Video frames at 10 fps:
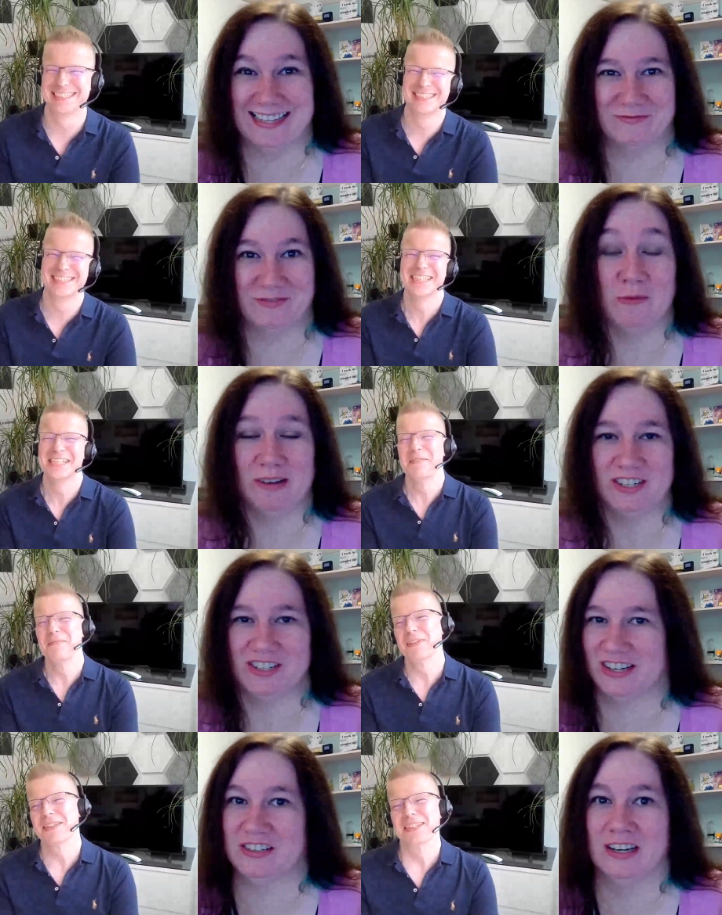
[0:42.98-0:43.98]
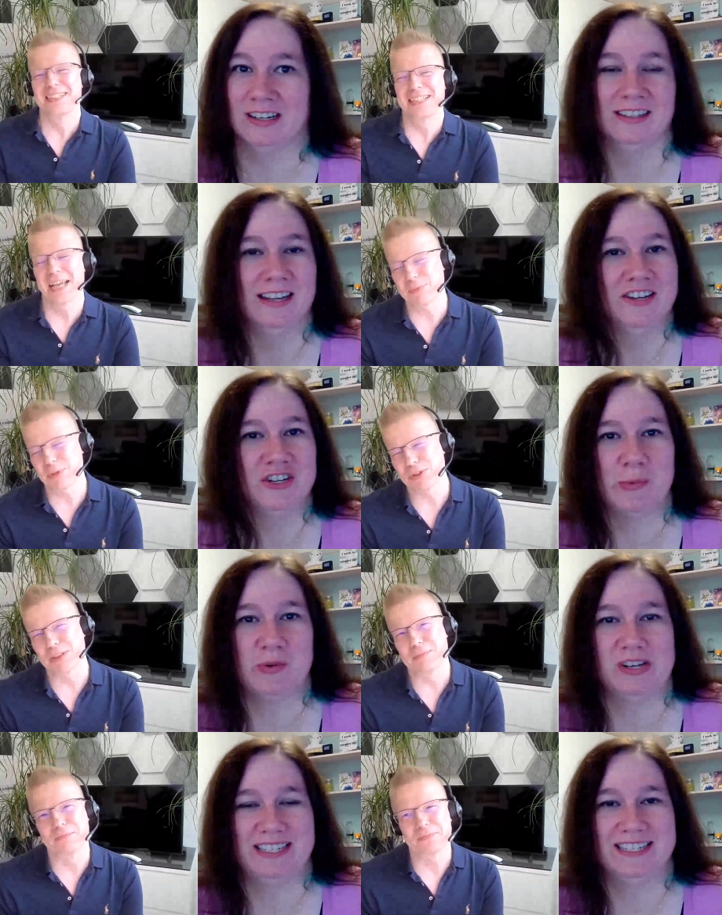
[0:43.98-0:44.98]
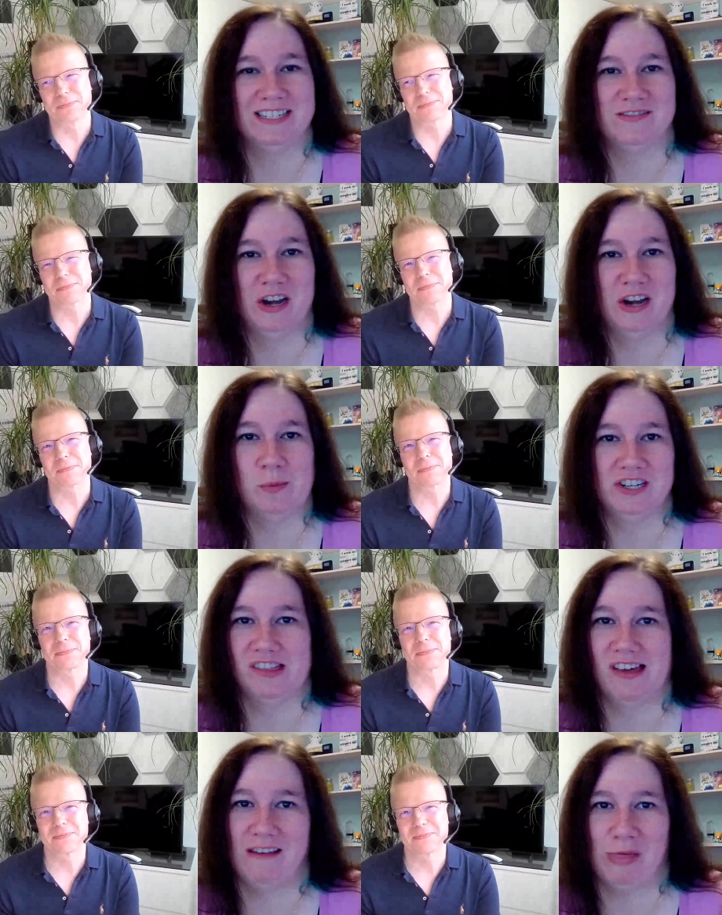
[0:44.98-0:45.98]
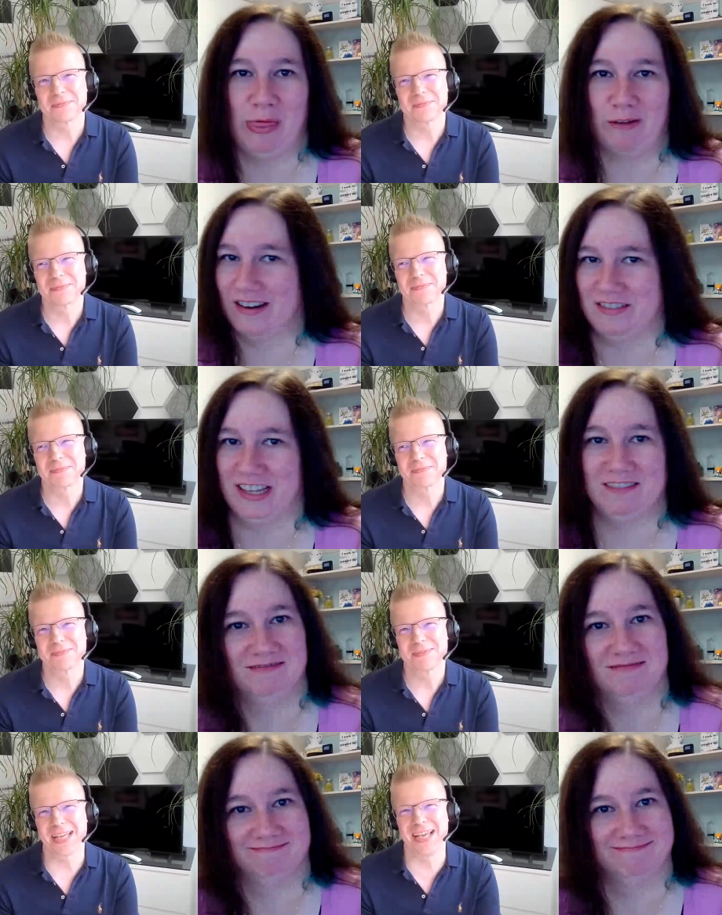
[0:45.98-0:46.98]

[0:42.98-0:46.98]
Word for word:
Speaker 1: yes, very much so. SharePoint is still very much alive and thriving.